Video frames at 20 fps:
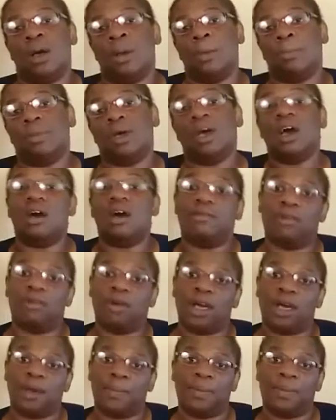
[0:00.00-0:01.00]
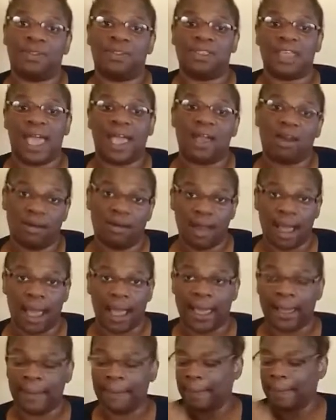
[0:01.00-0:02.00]
cover up that
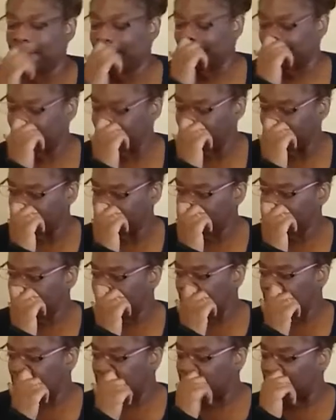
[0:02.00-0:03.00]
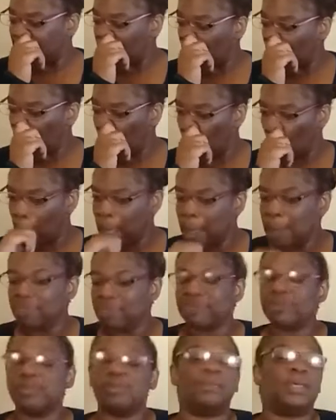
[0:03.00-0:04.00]
crime. So
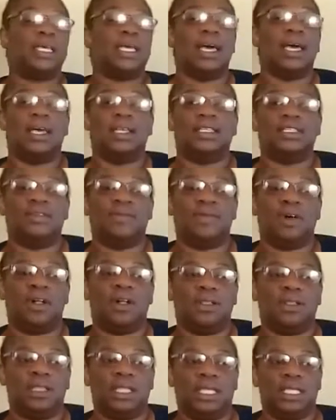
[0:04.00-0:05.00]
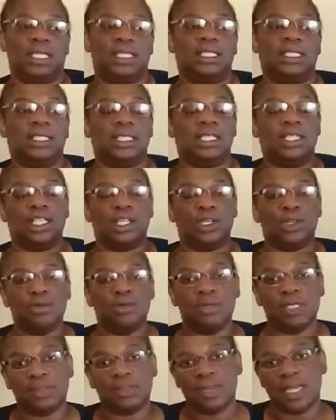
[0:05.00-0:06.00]
because of all this, the
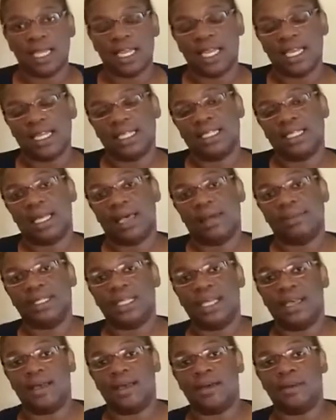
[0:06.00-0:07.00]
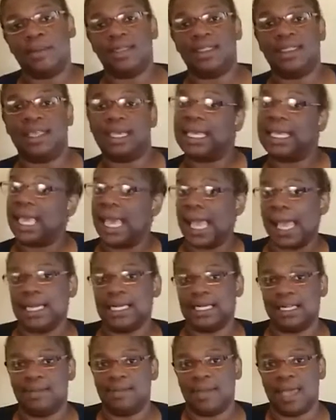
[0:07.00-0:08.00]
news media dubbed him the
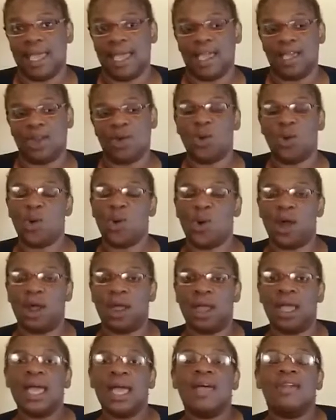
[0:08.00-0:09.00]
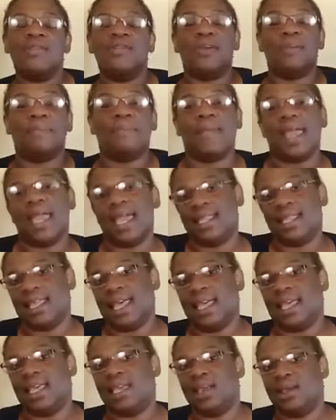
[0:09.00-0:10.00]
Candyman, or the man
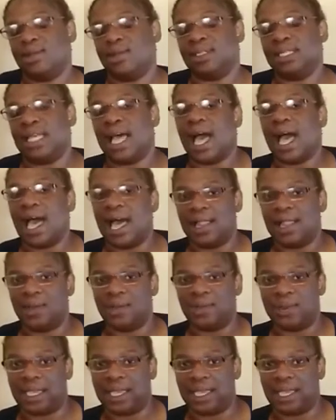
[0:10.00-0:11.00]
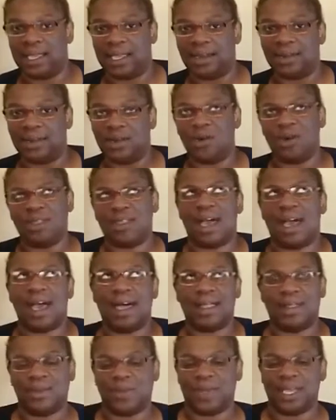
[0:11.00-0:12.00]
that killed Halloween, or the
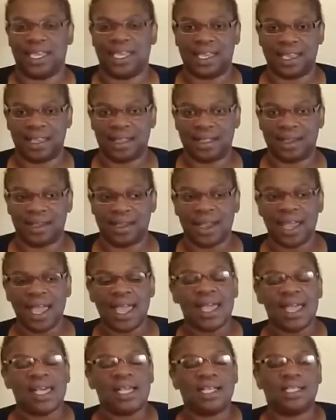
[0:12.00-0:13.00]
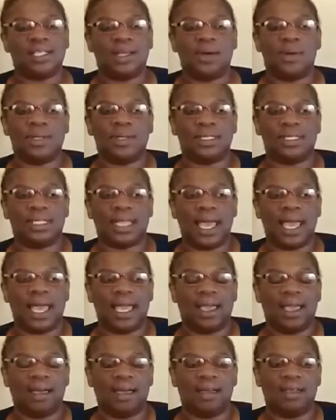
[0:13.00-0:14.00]
Halloween killer. So it's
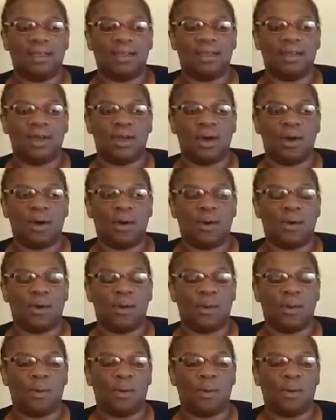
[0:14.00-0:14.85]
like, you know,